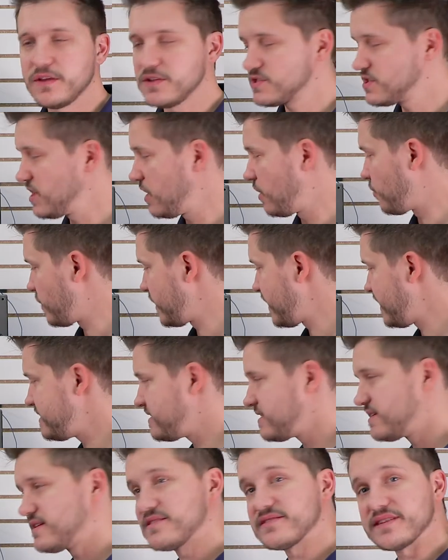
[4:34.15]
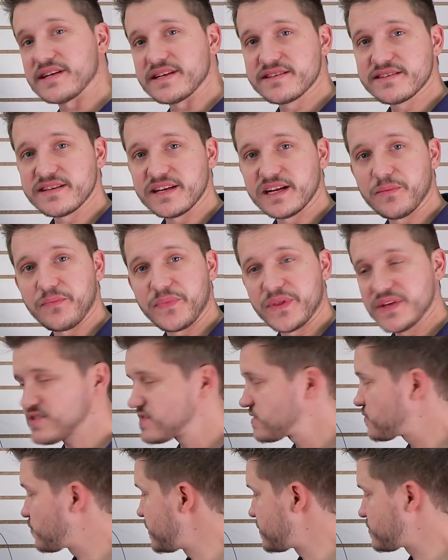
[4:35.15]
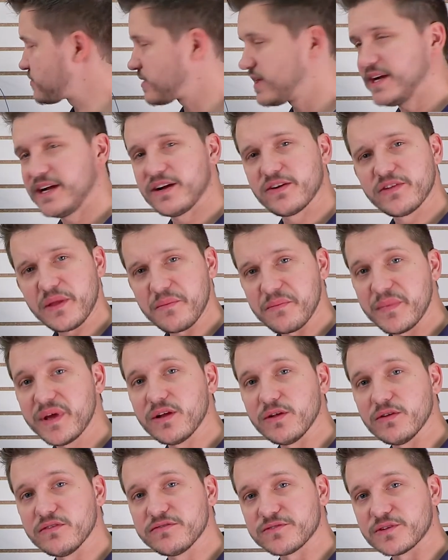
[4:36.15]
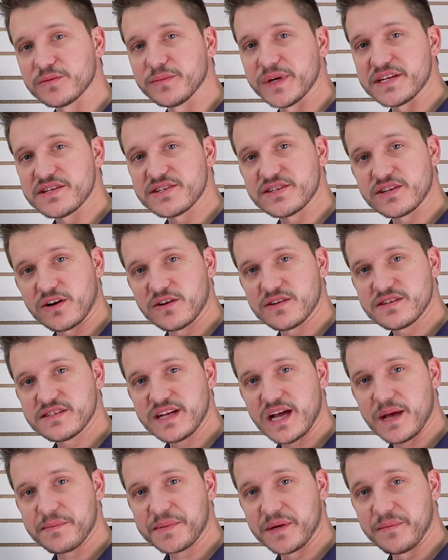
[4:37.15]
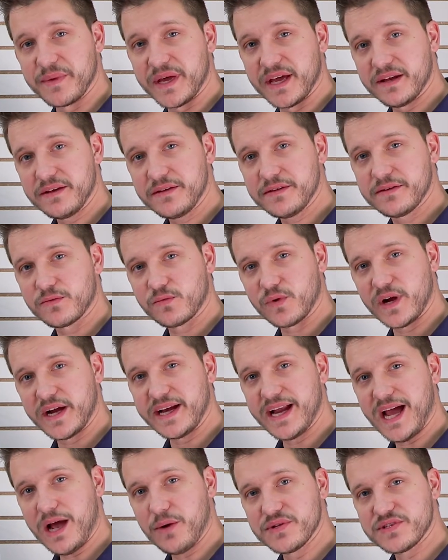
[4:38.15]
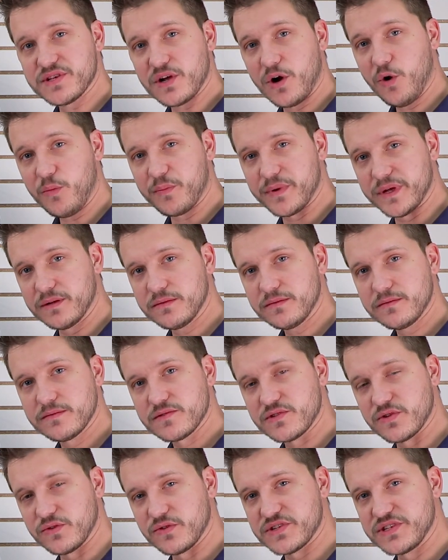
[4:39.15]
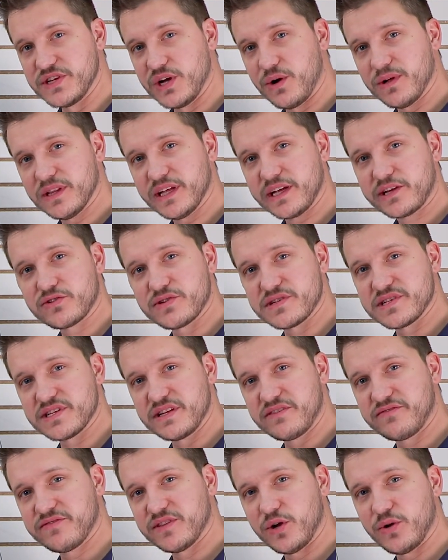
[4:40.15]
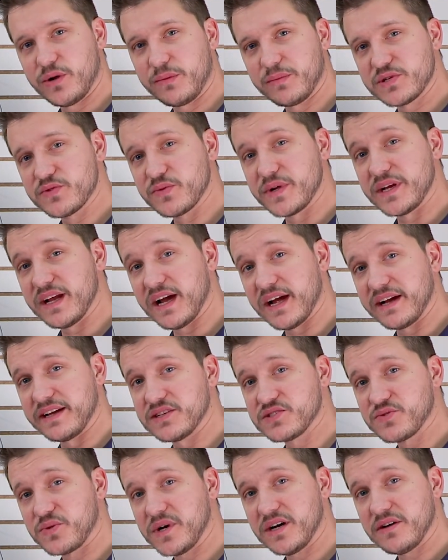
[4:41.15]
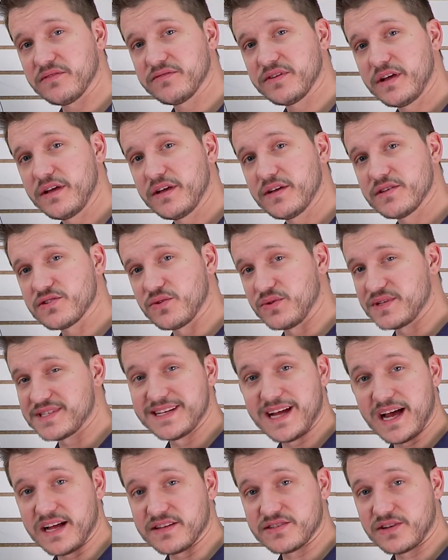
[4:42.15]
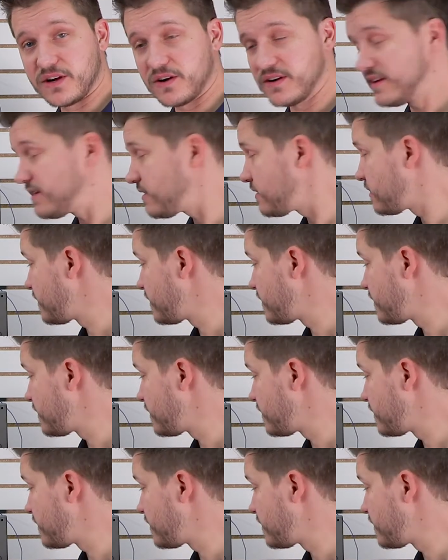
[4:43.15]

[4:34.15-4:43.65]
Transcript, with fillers: So what I did is I set up this switch right here in the middle for my start-stop command. Right now it's open, so there's no electricity flowing between 9 and 12, so it's not started.